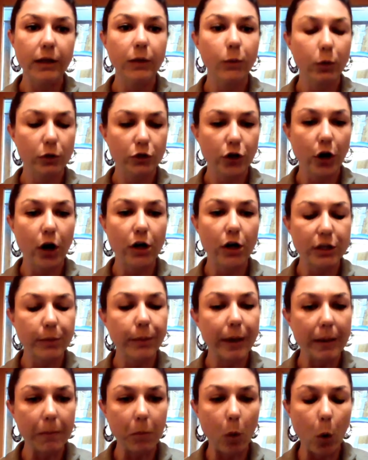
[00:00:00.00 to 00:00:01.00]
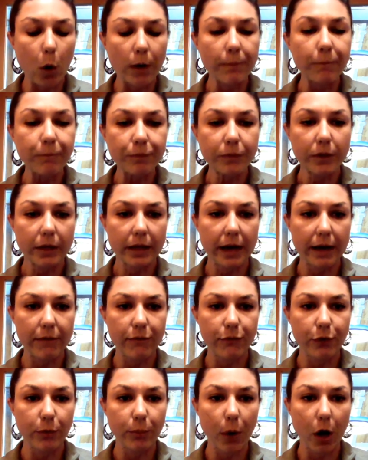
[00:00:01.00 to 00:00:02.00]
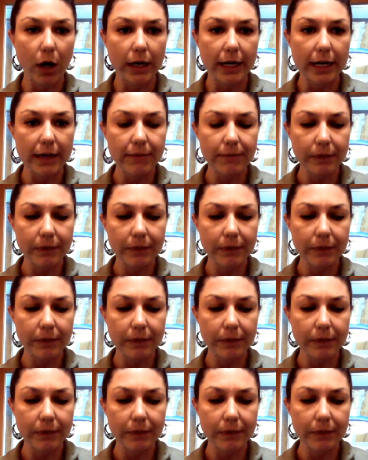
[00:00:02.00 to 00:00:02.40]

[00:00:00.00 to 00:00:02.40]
will charge a bit more for parking.